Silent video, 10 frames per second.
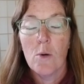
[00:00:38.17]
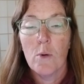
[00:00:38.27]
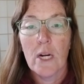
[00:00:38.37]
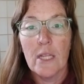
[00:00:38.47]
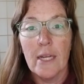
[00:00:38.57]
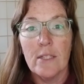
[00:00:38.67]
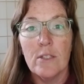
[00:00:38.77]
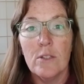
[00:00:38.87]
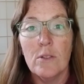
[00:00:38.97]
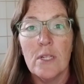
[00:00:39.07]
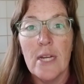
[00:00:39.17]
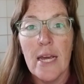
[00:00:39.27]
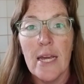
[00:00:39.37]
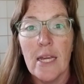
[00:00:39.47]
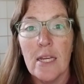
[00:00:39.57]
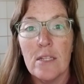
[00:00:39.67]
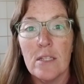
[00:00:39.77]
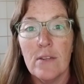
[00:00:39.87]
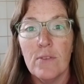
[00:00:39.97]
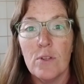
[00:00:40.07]
What I'd like to do today is
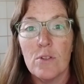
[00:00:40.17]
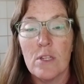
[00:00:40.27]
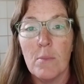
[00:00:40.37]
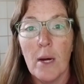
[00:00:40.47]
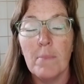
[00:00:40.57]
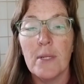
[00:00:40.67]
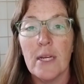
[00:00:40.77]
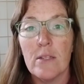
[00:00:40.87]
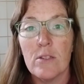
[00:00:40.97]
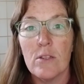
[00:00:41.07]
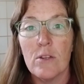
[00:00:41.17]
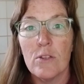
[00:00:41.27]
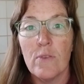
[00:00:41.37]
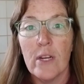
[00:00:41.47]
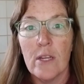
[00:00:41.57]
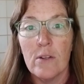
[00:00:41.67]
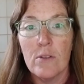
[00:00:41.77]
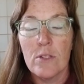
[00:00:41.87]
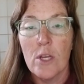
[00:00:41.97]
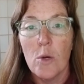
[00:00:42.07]
give you some updates to those
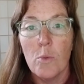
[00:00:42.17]
videos